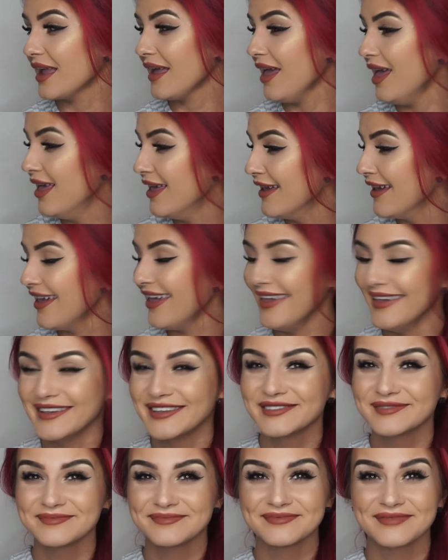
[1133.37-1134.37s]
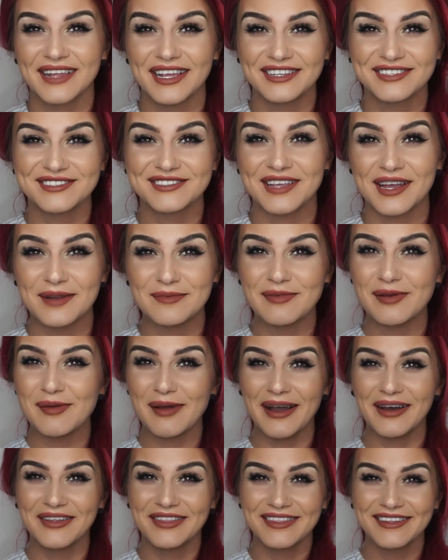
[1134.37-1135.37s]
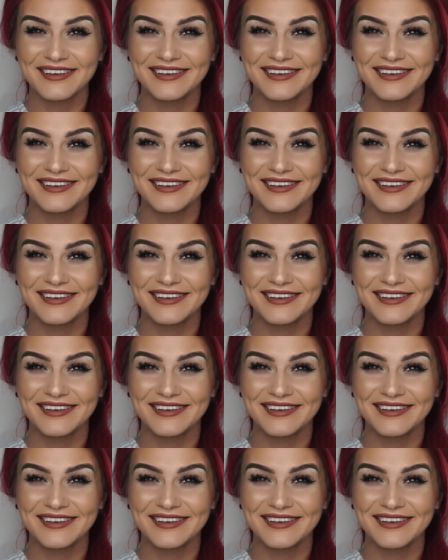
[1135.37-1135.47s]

It just got in my mouth.